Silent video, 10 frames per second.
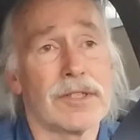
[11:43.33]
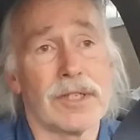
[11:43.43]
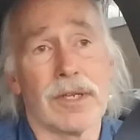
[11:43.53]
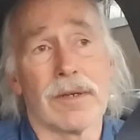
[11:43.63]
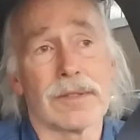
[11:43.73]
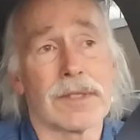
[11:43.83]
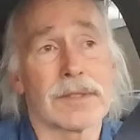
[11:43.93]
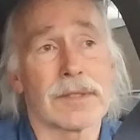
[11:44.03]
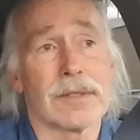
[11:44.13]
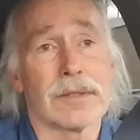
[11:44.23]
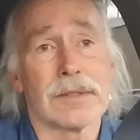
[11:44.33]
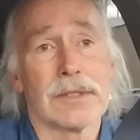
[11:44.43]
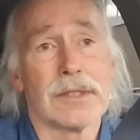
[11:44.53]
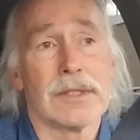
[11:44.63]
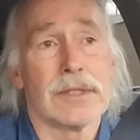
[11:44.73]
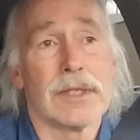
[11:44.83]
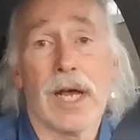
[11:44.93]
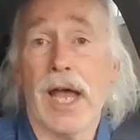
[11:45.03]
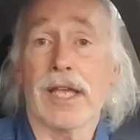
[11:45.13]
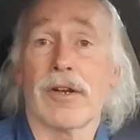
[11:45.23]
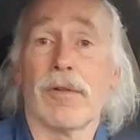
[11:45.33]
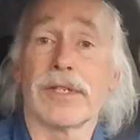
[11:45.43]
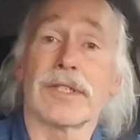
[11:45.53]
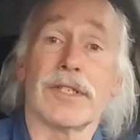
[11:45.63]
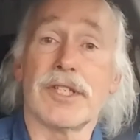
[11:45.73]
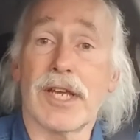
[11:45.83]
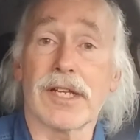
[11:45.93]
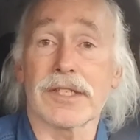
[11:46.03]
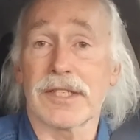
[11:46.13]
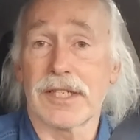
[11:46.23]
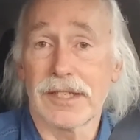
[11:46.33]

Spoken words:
She owns it, so I can only suggest.